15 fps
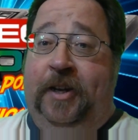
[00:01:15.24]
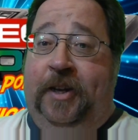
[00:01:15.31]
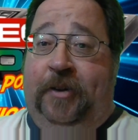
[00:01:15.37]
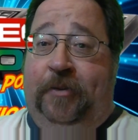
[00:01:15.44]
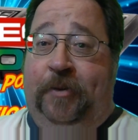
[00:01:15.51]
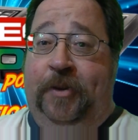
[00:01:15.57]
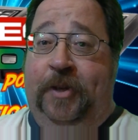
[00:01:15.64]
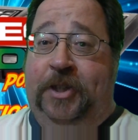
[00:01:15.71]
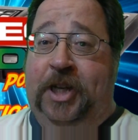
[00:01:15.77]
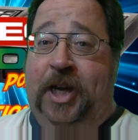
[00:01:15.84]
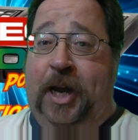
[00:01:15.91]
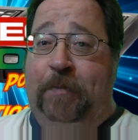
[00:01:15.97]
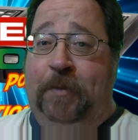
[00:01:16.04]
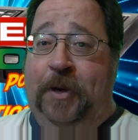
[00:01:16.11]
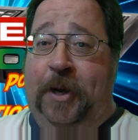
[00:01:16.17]
when the
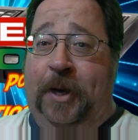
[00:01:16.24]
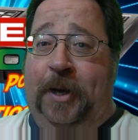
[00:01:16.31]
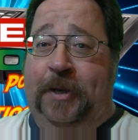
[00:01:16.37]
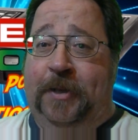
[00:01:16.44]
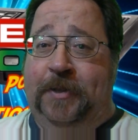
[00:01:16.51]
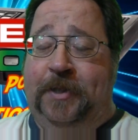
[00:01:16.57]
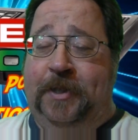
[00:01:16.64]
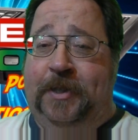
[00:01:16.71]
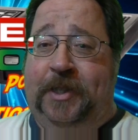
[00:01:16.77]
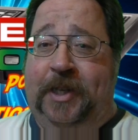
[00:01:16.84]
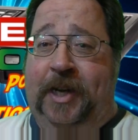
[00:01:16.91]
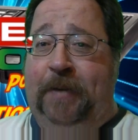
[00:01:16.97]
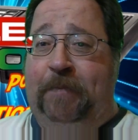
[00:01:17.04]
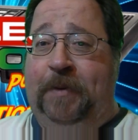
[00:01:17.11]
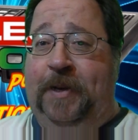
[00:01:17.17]
job calls, the
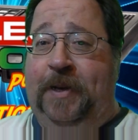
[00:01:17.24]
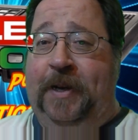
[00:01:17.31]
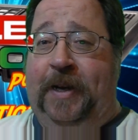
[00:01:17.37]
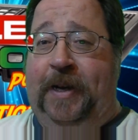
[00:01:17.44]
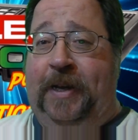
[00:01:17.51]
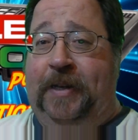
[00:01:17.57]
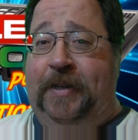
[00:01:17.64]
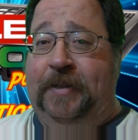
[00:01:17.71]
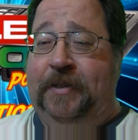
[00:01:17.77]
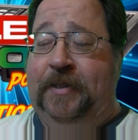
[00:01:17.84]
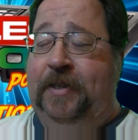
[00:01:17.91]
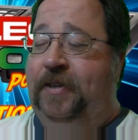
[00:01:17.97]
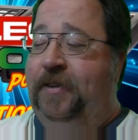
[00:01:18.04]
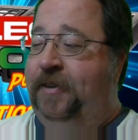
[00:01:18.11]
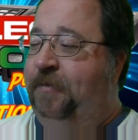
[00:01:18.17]
job calls.
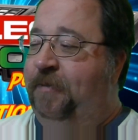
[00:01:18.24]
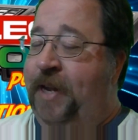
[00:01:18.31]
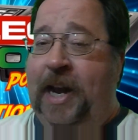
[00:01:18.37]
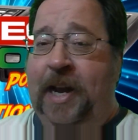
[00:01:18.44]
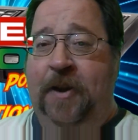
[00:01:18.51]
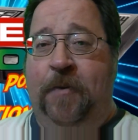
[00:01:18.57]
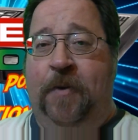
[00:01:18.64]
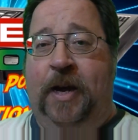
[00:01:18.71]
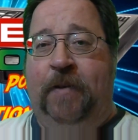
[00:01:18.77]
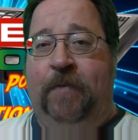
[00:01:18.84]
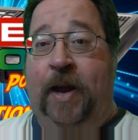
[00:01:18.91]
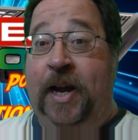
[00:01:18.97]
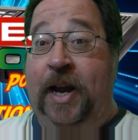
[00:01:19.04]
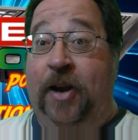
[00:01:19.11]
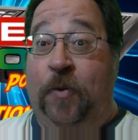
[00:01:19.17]
Anyway,
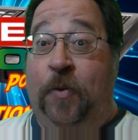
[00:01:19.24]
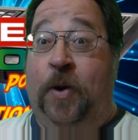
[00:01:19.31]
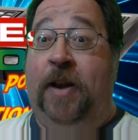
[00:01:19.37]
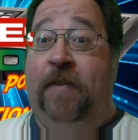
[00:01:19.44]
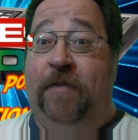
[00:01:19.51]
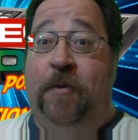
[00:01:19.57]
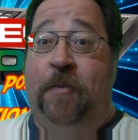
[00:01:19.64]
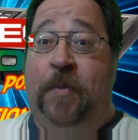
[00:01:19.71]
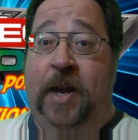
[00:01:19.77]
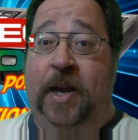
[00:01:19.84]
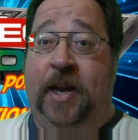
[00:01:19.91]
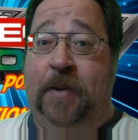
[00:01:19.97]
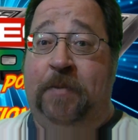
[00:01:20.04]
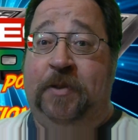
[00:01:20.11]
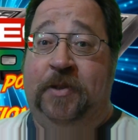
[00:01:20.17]
I got quite a few
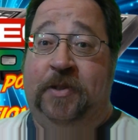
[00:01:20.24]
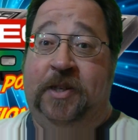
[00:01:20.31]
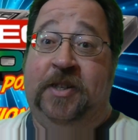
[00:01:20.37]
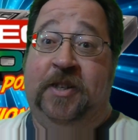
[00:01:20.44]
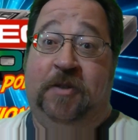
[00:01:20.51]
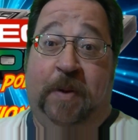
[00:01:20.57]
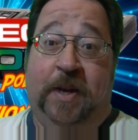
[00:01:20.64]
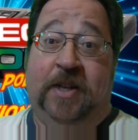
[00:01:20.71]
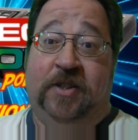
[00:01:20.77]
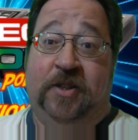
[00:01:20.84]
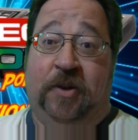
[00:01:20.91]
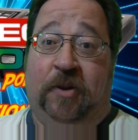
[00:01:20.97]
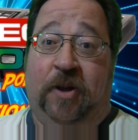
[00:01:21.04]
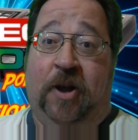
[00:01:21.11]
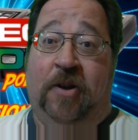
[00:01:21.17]
pickups since it's been
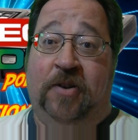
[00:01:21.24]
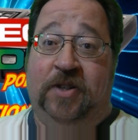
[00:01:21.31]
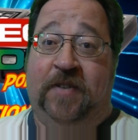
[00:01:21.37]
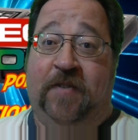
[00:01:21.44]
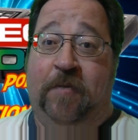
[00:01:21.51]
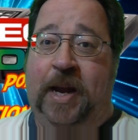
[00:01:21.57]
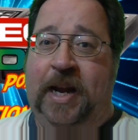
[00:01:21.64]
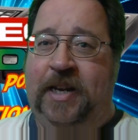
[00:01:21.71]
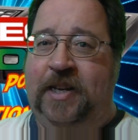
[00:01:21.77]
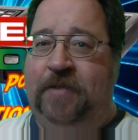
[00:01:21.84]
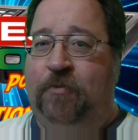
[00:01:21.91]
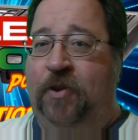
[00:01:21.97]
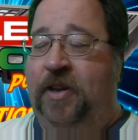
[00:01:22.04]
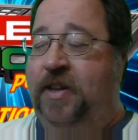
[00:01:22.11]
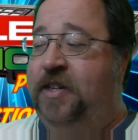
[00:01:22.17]
so long since I've made
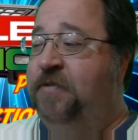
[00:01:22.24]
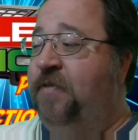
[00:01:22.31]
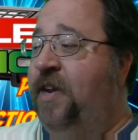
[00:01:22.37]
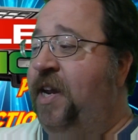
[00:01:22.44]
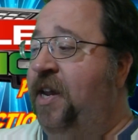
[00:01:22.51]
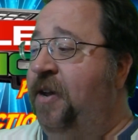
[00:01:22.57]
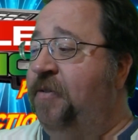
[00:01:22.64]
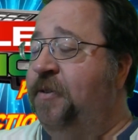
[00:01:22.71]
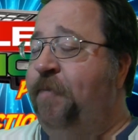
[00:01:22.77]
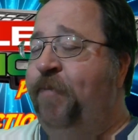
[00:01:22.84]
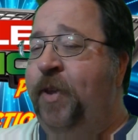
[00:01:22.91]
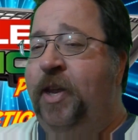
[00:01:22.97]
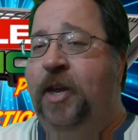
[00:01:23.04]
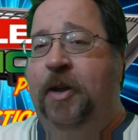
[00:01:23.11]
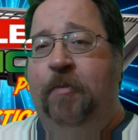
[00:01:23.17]
one of these videos.
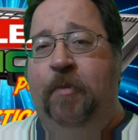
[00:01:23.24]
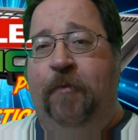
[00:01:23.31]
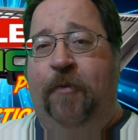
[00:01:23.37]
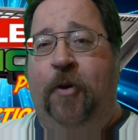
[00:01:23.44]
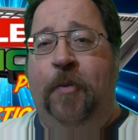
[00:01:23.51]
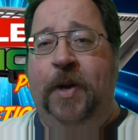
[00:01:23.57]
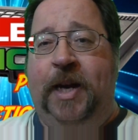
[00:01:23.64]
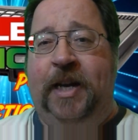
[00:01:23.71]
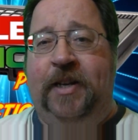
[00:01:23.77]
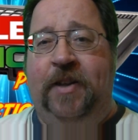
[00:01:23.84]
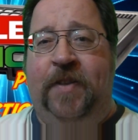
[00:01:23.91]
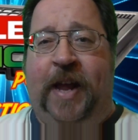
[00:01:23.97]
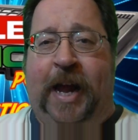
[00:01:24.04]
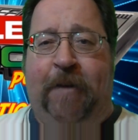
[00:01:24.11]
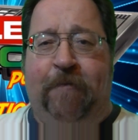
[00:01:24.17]
Before we get to
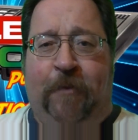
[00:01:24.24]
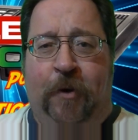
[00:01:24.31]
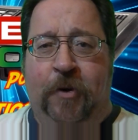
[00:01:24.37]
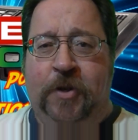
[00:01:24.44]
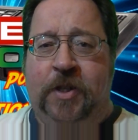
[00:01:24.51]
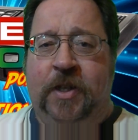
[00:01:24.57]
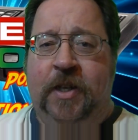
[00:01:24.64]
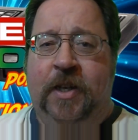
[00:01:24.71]
that, first,